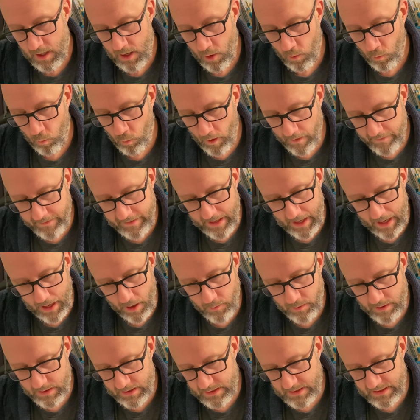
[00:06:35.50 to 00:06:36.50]
one that I
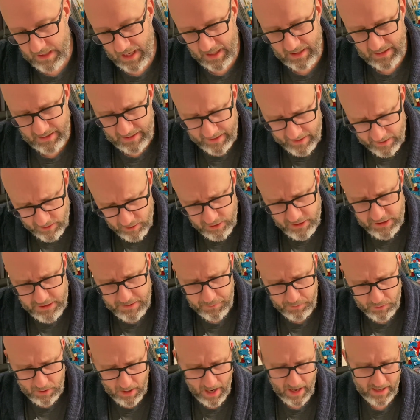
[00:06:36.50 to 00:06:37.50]
was a little
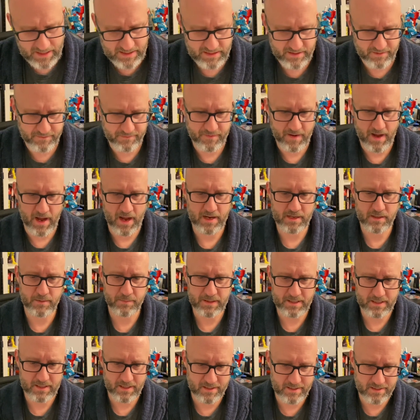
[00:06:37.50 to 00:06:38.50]
surprised to find
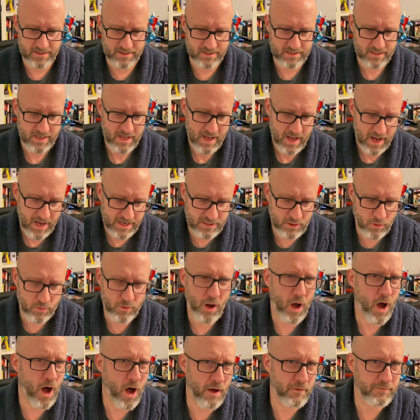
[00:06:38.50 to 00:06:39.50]
because I don't
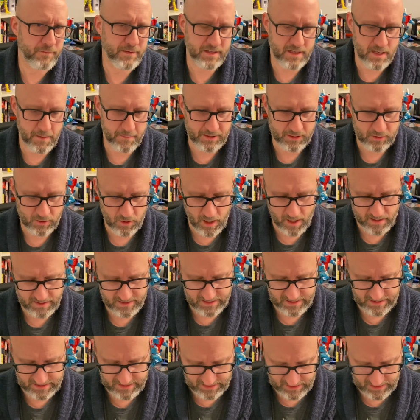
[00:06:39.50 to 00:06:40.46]
often come across these